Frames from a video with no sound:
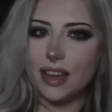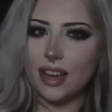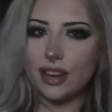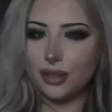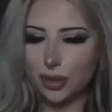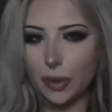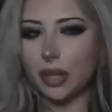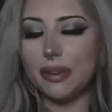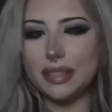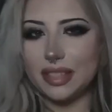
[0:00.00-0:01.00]
and you smell
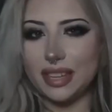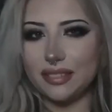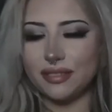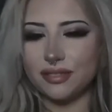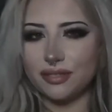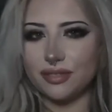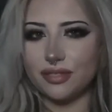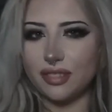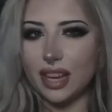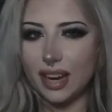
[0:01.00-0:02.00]
amazing
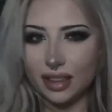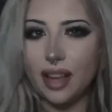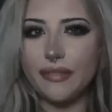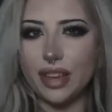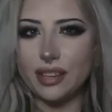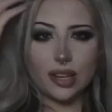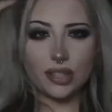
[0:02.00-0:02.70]
and I love it.